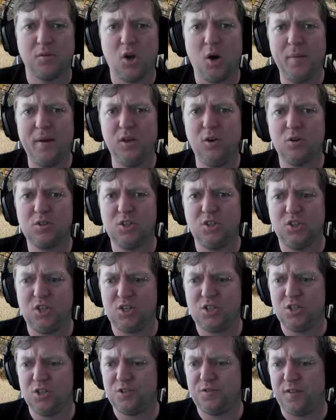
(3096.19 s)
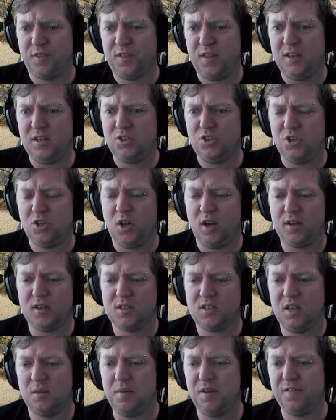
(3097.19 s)
comment your suggestions for things you'd like to
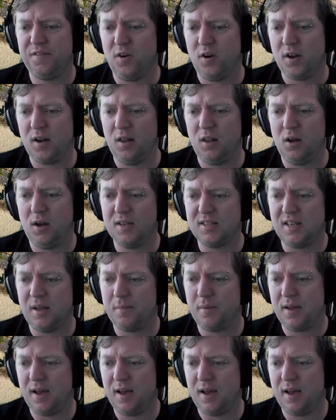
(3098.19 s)
see me finalise up